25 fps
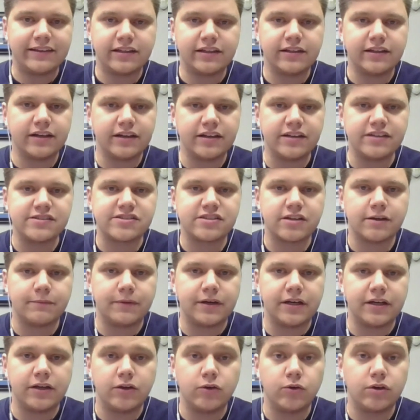think that he's
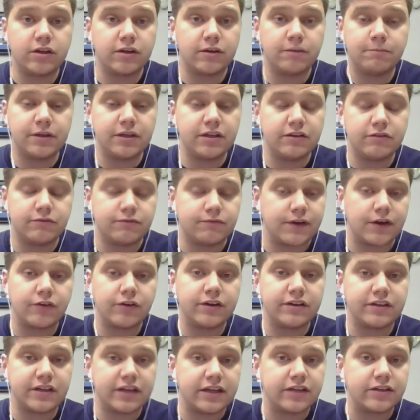somebody who can be
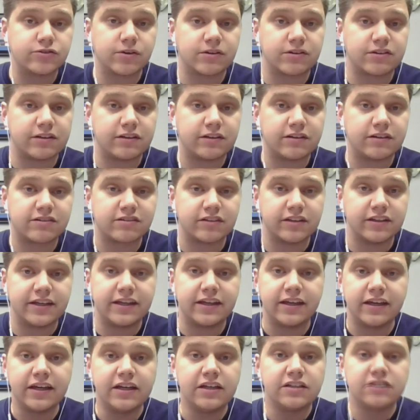very dangerous in this
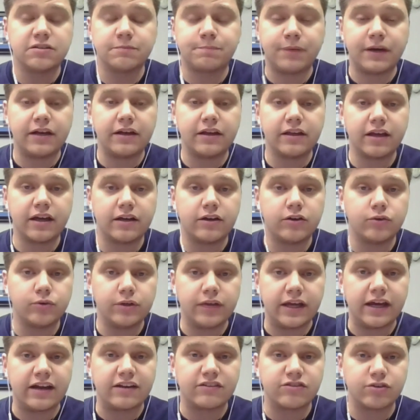league, depending on who
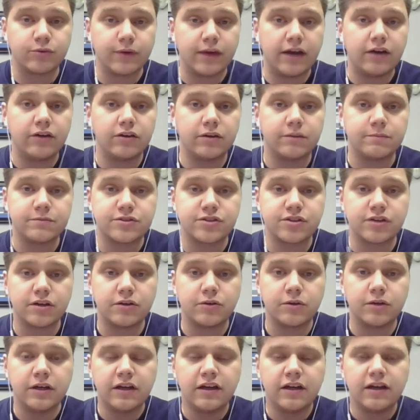he has around him.
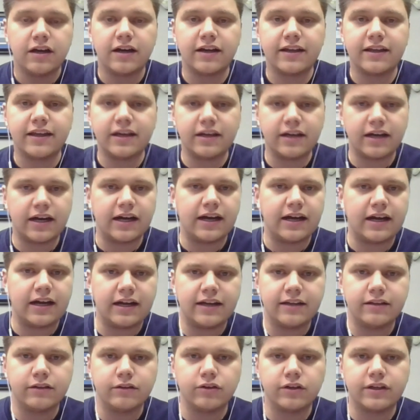So again,
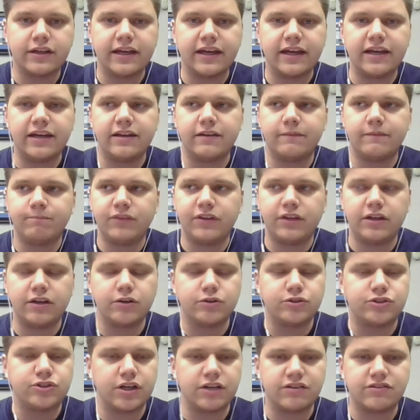I, I look at you
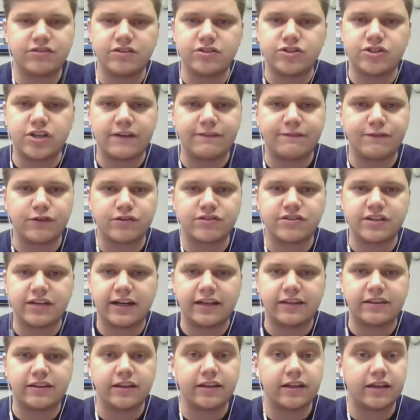know Justin Jefferson.
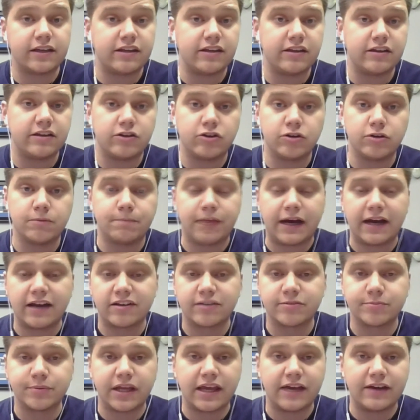I think that he could
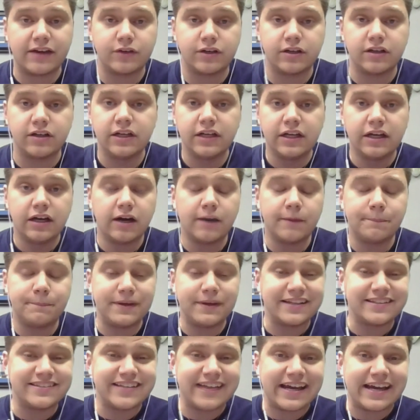possibly have a, a
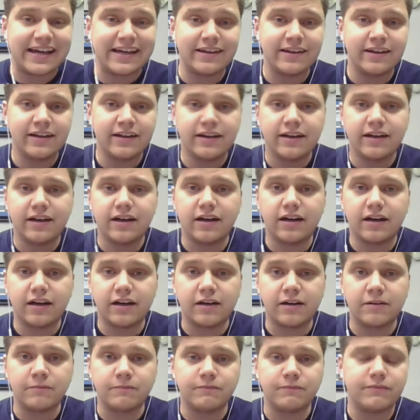big day
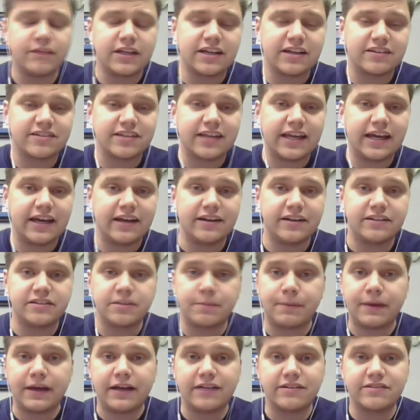um, because again, it
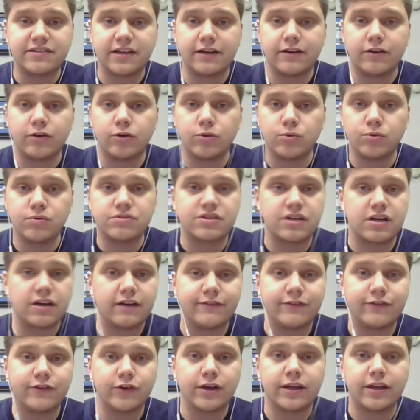depends on who's
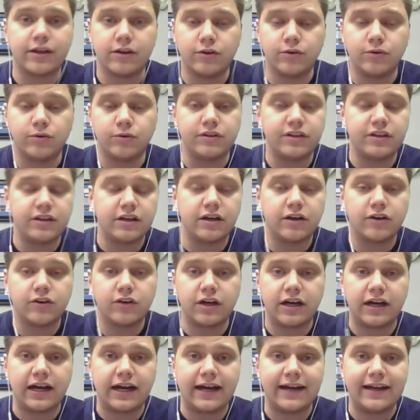covering who. You know,
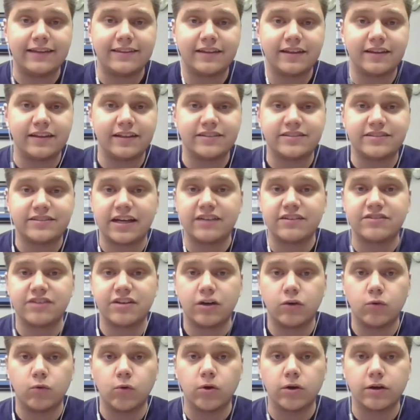I, I think that
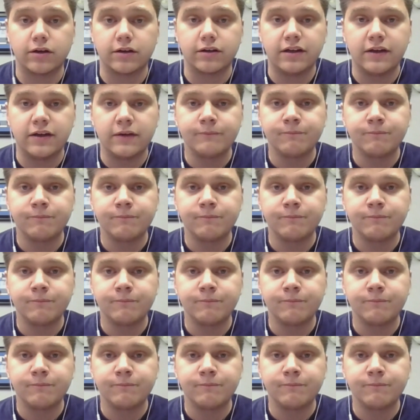Denzel Ward,